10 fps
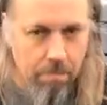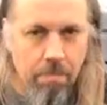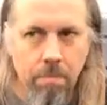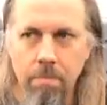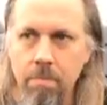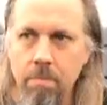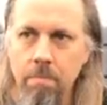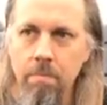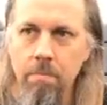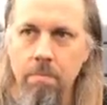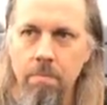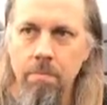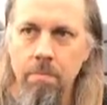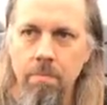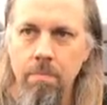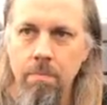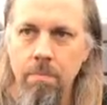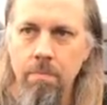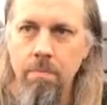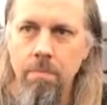
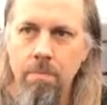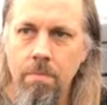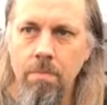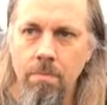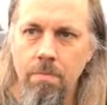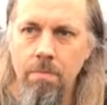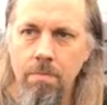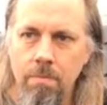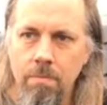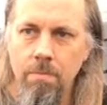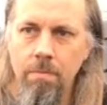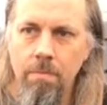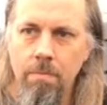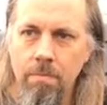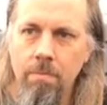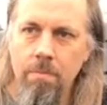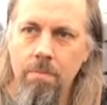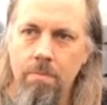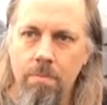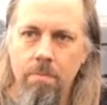
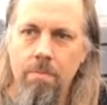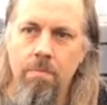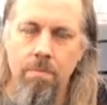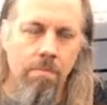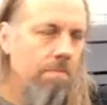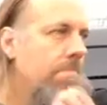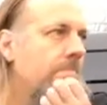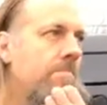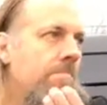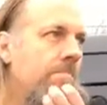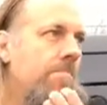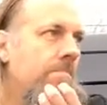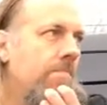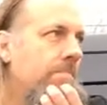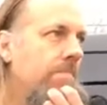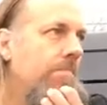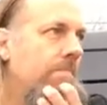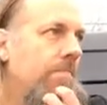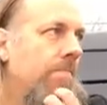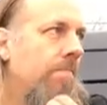
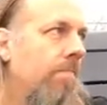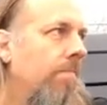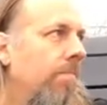The person shown says nothing.